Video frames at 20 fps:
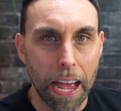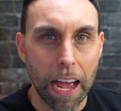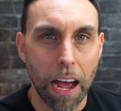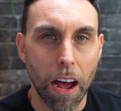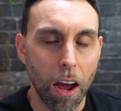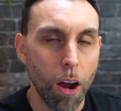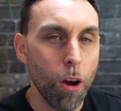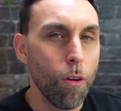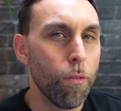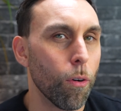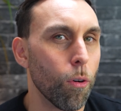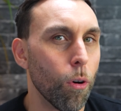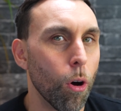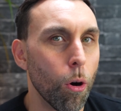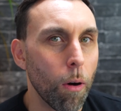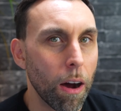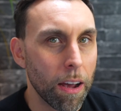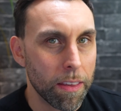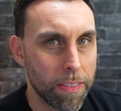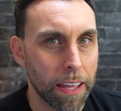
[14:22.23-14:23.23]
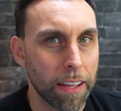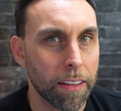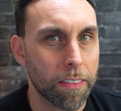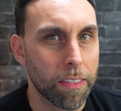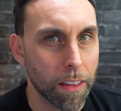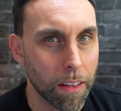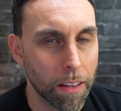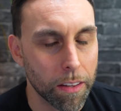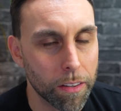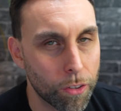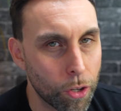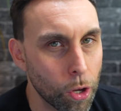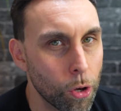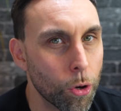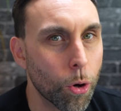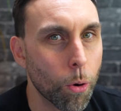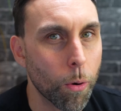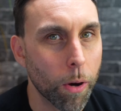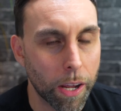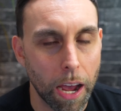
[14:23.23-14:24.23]
Overall, I think that
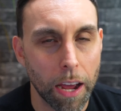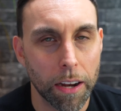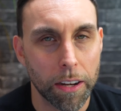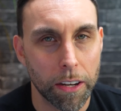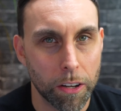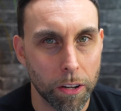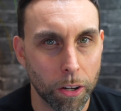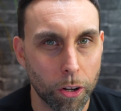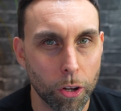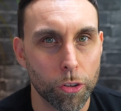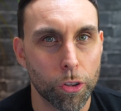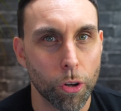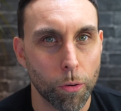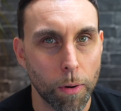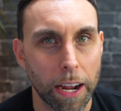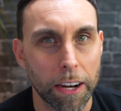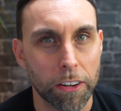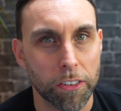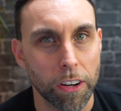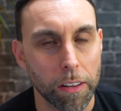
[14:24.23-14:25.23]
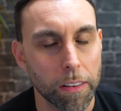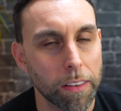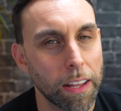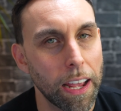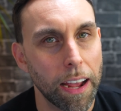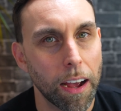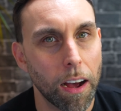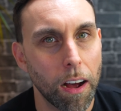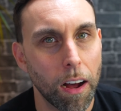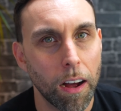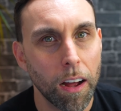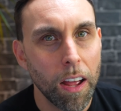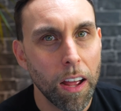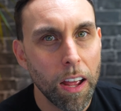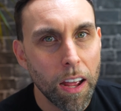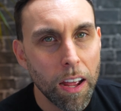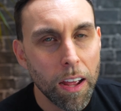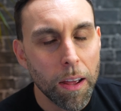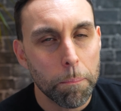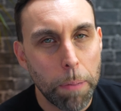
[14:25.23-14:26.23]
Google are going in a good direction. They are
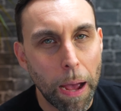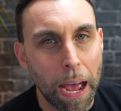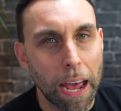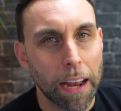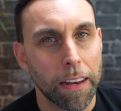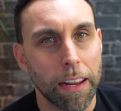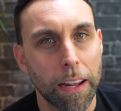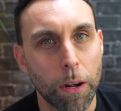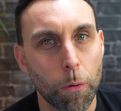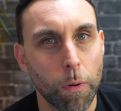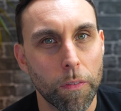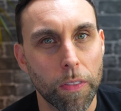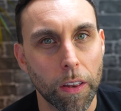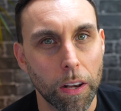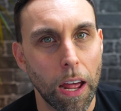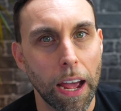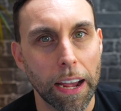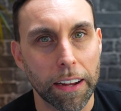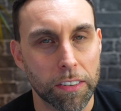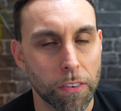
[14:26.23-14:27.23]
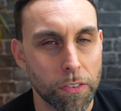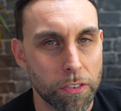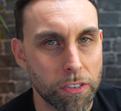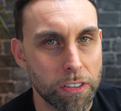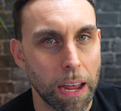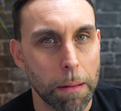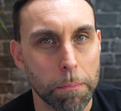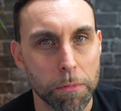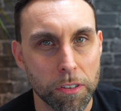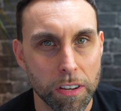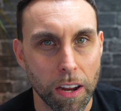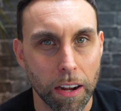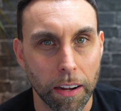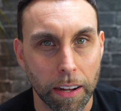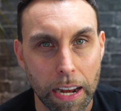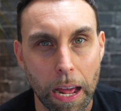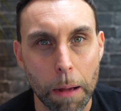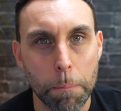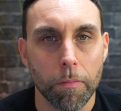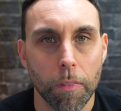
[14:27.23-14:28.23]
battling with the likes of Samsung and
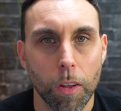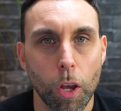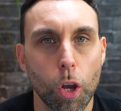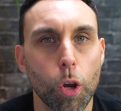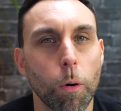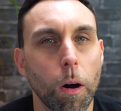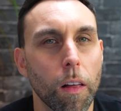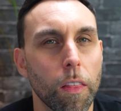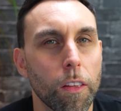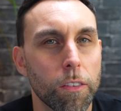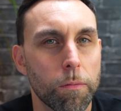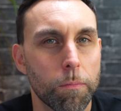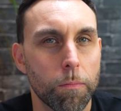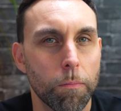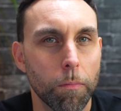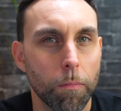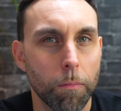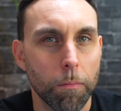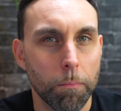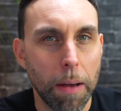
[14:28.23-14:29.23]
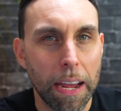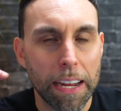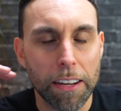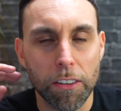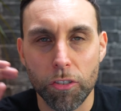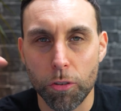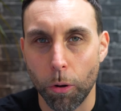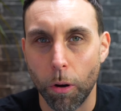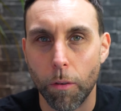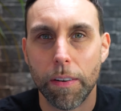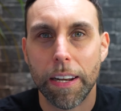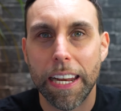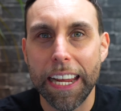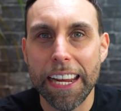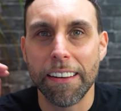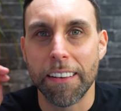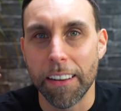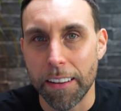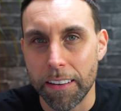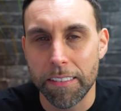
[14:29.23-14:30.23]
Apple, who are the main sort of
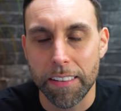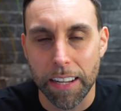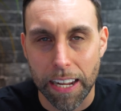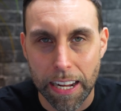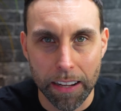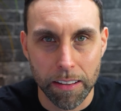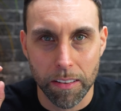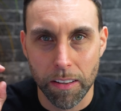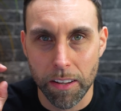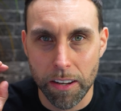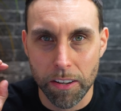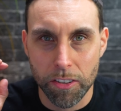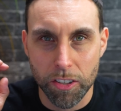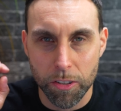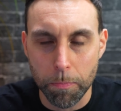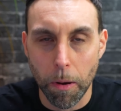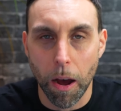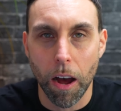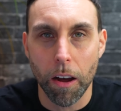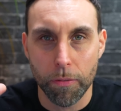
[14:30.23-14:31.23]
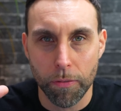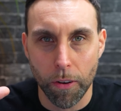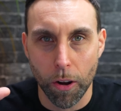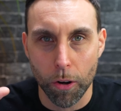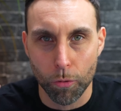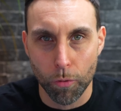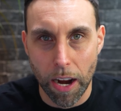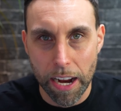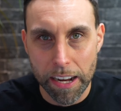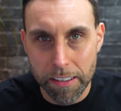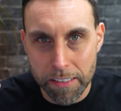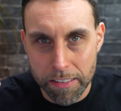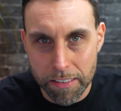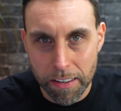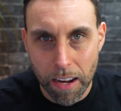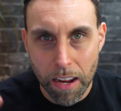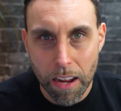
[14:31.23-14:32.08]
leaders in the smartphone race.